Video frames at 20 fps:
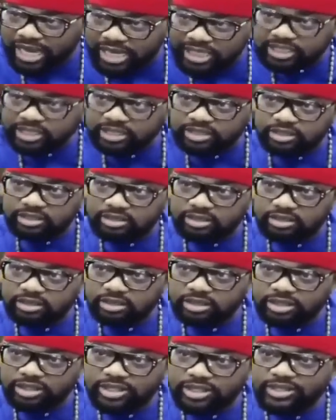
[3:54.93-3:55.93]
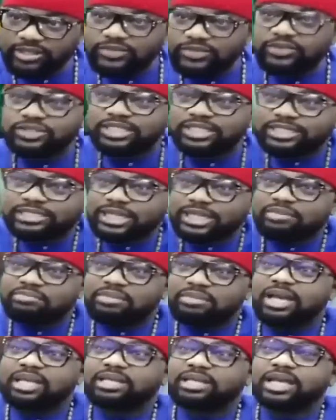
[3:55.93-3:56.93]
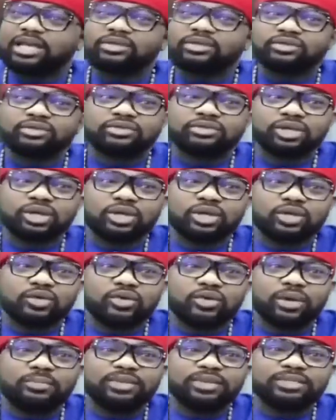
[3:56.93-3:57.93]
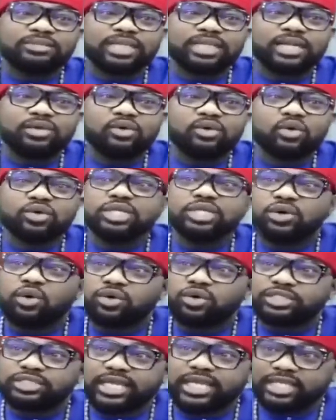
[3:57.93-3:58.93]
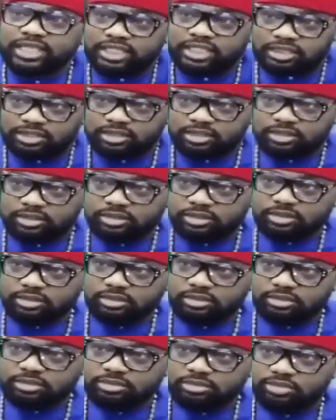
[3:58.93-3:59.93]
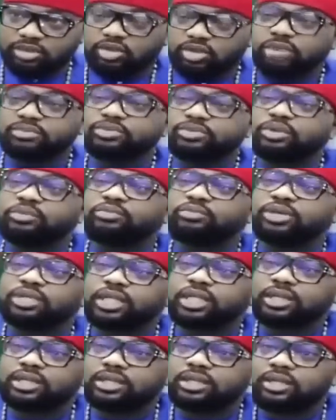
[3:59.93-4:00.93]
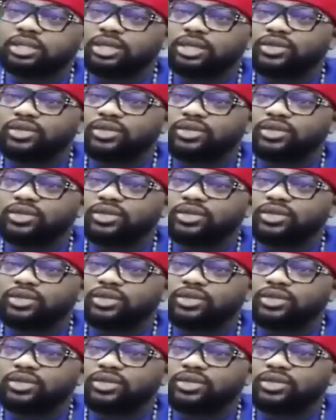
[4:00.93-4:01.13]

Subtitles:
led to this same man that you are basically holding hostage become somebody